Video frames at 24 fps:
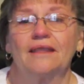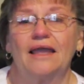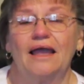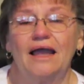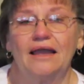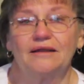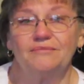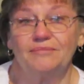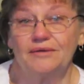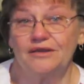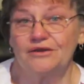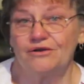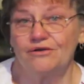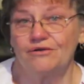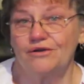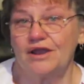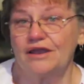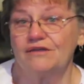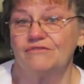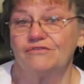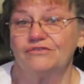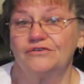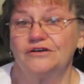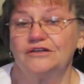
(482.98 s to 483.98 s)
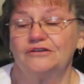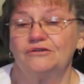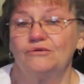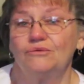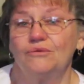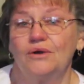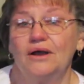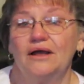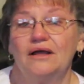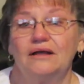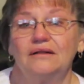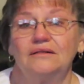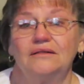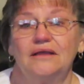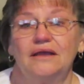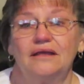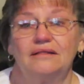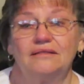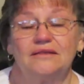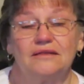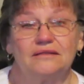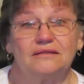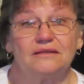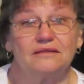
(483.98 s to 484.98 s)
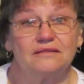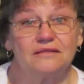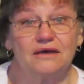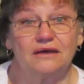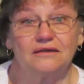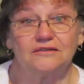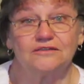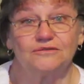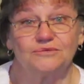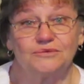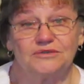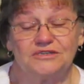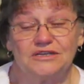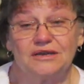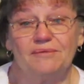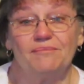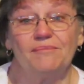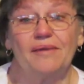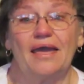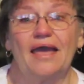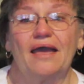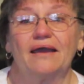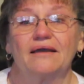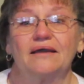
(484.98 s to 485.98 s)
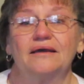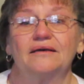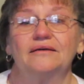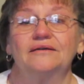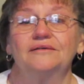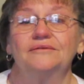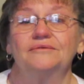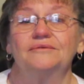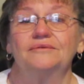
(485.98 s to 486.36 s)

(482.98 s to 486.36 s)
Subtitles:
I'd be all right for a little while, and then the thoughts would come back.